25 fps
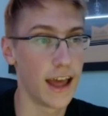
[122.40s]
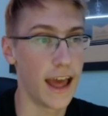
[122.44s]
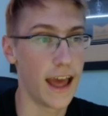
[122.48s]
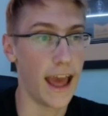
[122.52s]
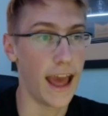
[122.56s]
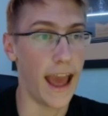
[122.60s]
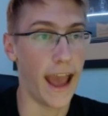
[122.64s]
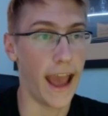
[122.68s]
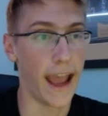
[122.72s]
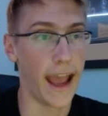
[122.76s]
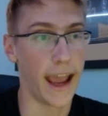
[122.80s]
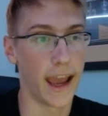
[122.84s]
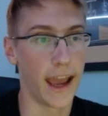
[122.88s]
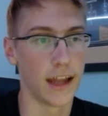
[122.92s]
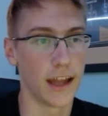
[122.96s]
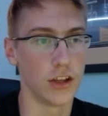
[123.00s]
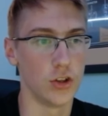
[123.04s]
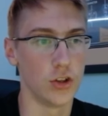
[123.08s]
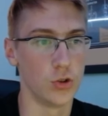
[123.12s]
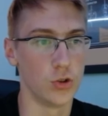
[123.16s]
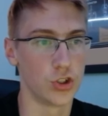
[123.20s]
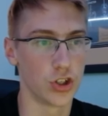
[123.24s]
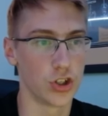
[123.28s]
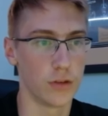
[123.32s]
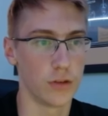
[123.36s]
and
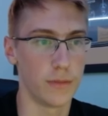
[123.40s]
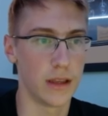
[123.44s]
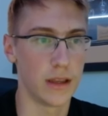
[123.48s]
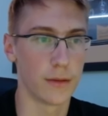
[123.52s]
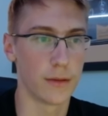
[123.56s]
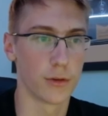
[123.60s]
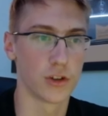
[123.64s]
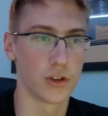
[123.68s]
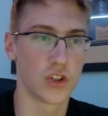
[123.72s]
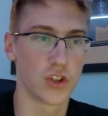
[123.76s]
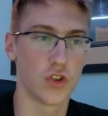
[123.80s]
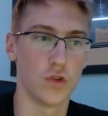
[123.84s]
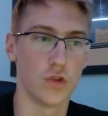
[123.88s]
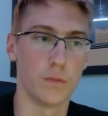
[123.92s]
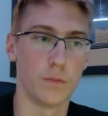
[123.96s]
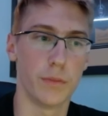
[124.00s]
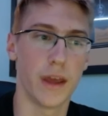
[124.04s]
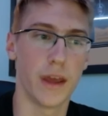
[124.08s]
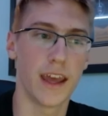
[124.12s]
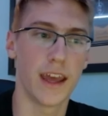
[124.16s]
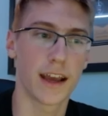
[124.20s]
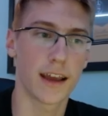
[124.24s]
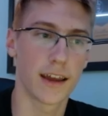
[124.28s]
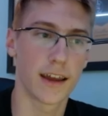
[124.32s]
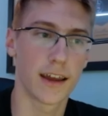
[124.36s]
you should be able to
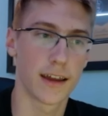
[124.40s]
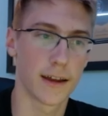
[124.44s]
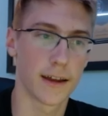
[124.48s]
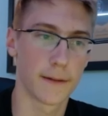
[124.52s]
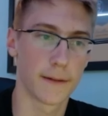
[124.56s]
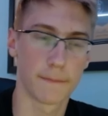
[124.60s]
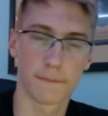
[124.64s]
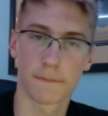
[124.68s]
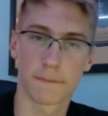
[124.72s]
pick